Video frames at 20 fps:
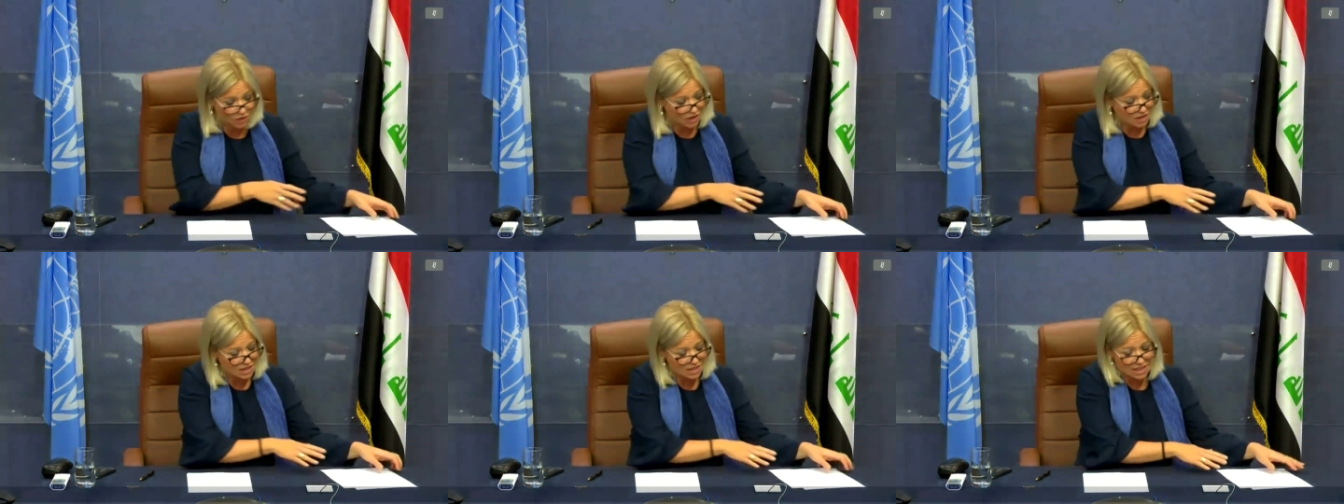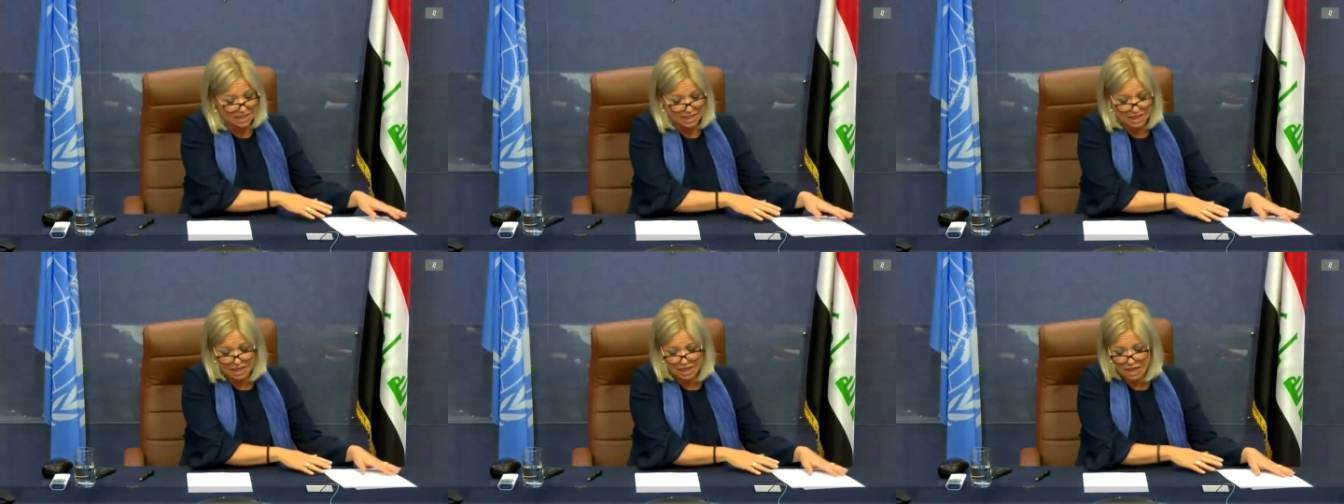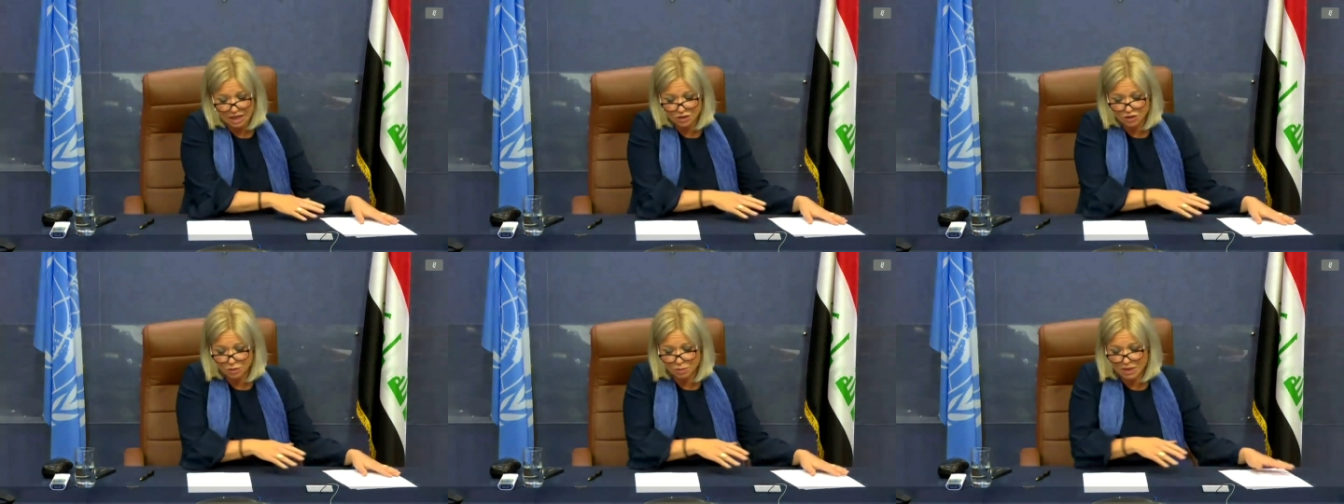advancing
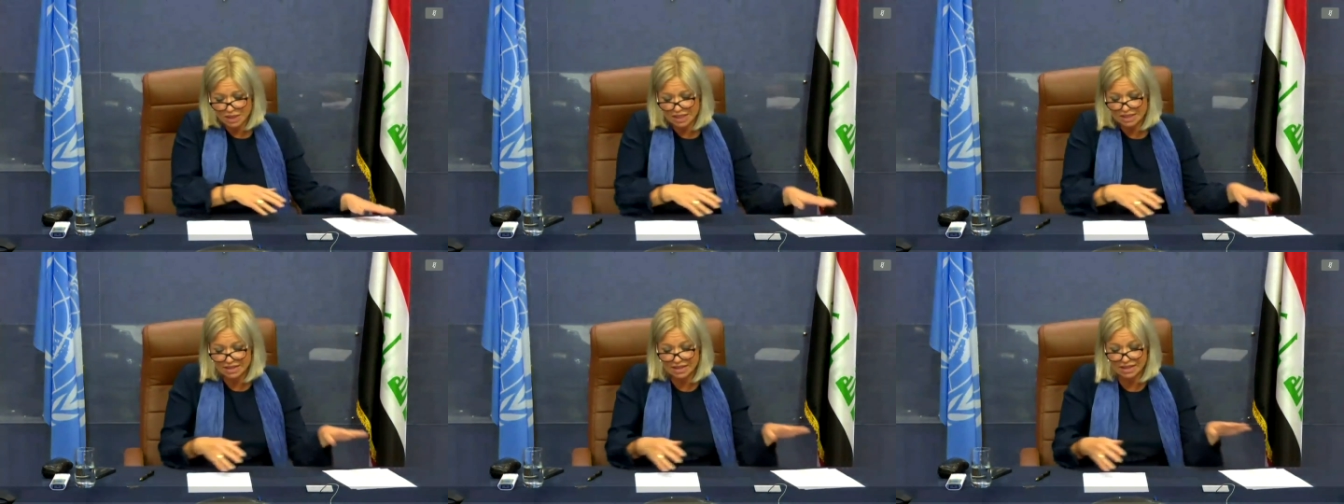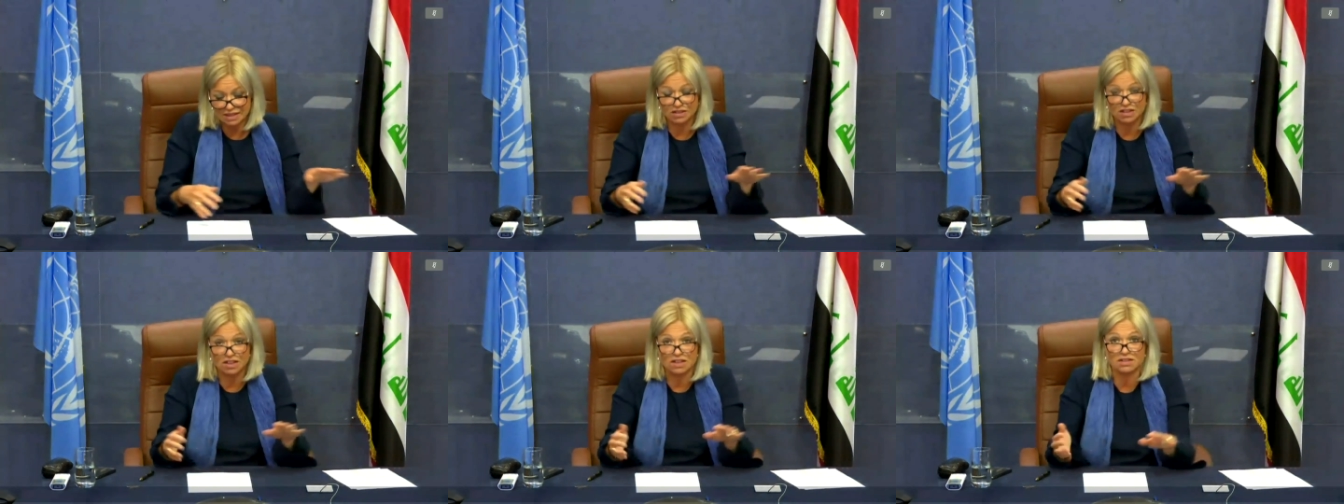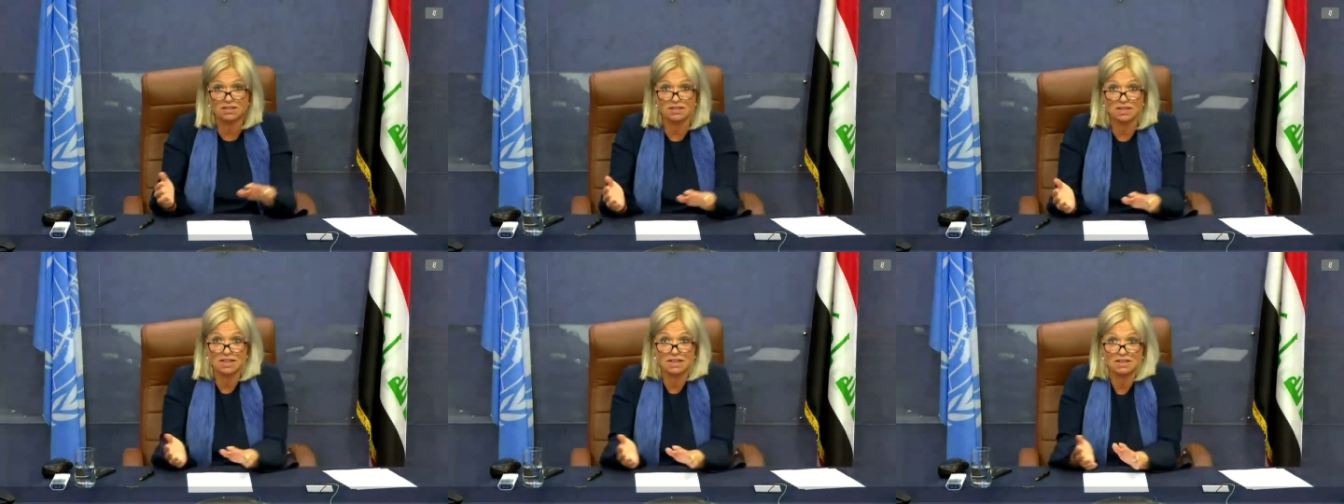accountability and
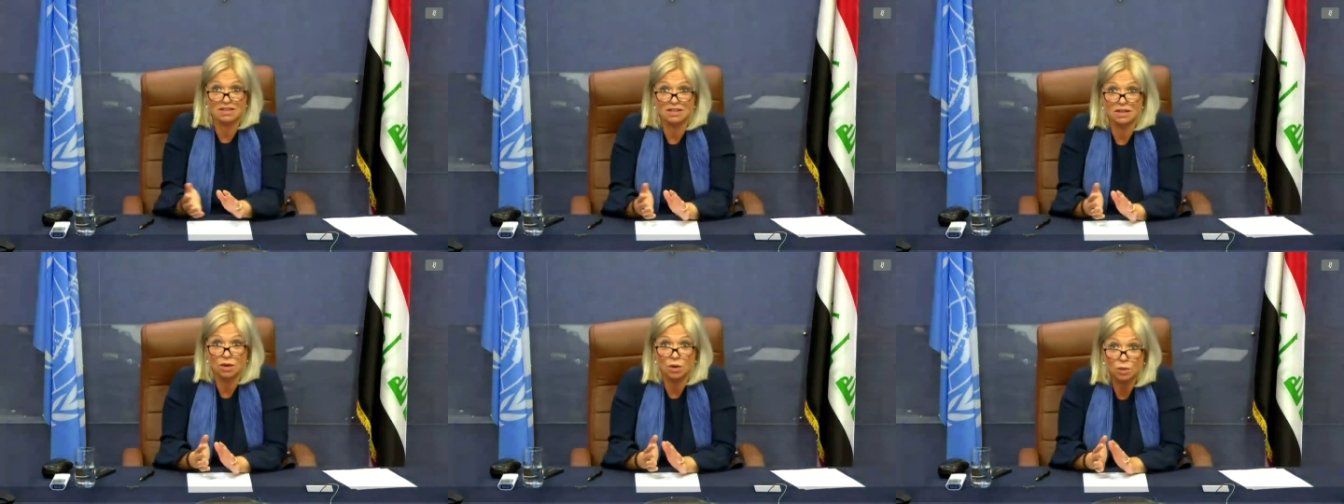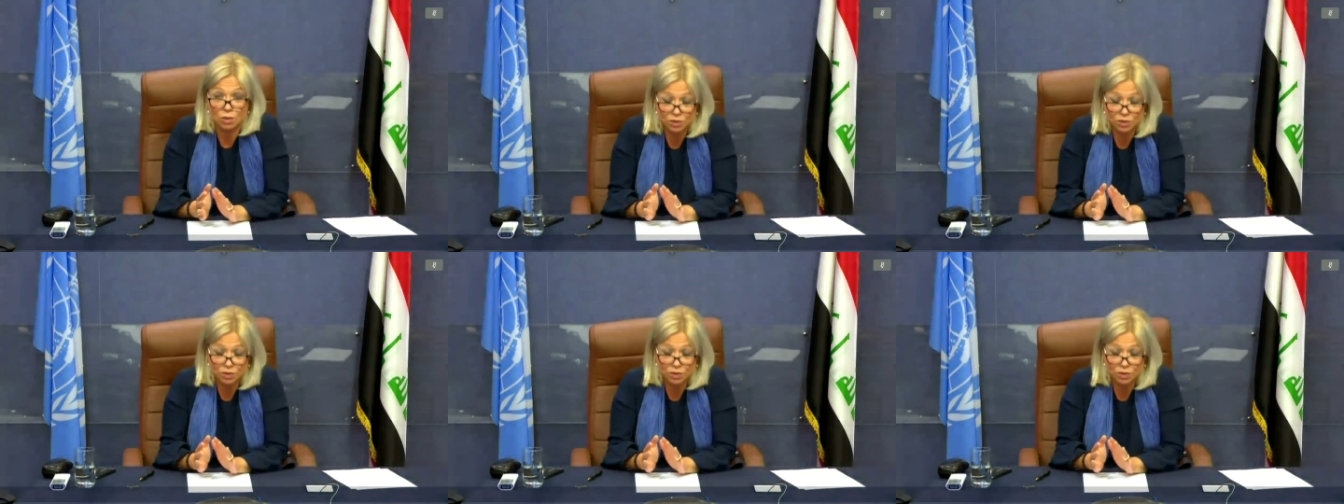justice,